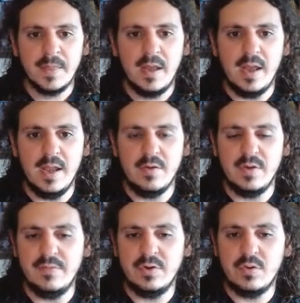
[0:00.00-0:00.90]
And
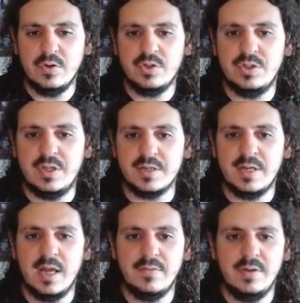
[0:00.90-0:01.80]
Ravencoin just doesn't
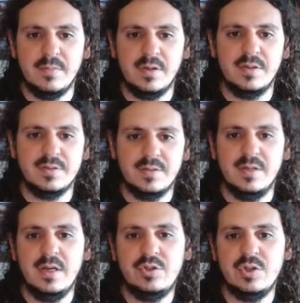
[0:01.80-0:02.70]
have any megas.
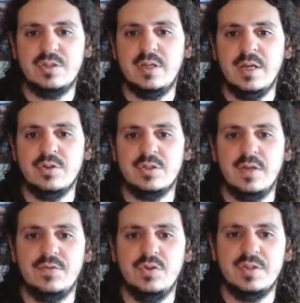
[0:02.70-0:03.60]
It just
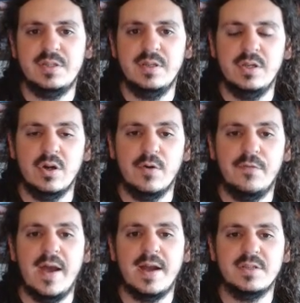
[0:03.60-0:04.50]
gives you, you know,
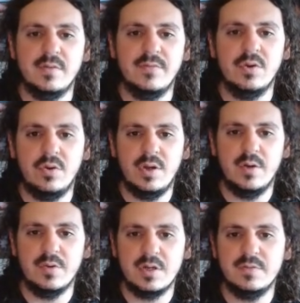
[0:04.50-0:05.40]
facts. The Ravencoin
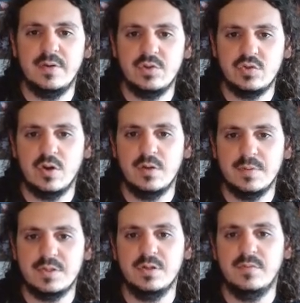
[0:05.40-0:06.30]
network is very strong,
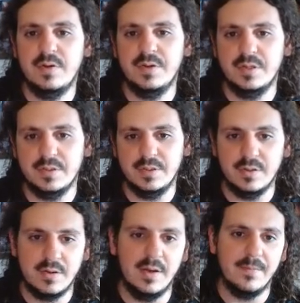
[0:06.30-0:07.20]
but still very early.
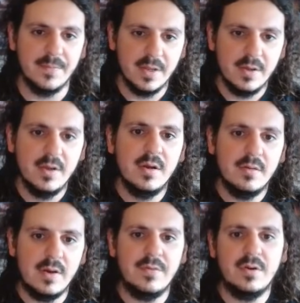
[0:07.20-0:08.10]
Okay.
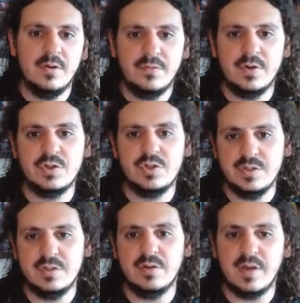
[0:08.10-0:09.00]
Ravencoin
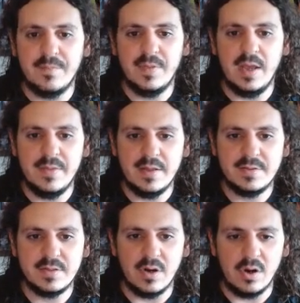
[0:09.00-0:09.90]
functions. Okay. And
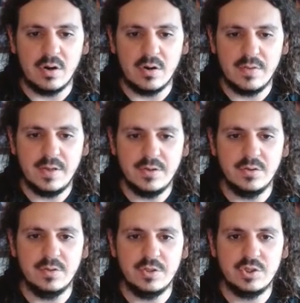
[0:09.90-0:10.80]
that's all they
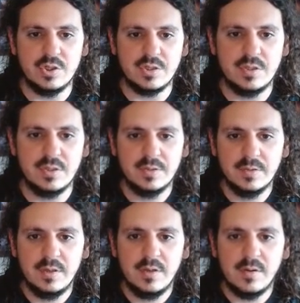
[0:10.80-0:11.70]
do. It's just
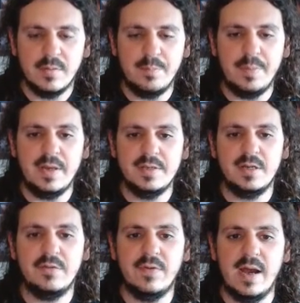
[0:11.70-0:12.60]

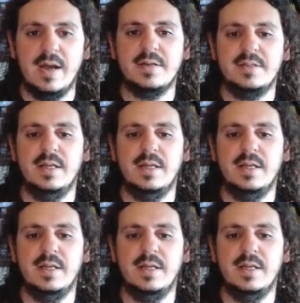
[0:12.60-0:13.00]
basic facts.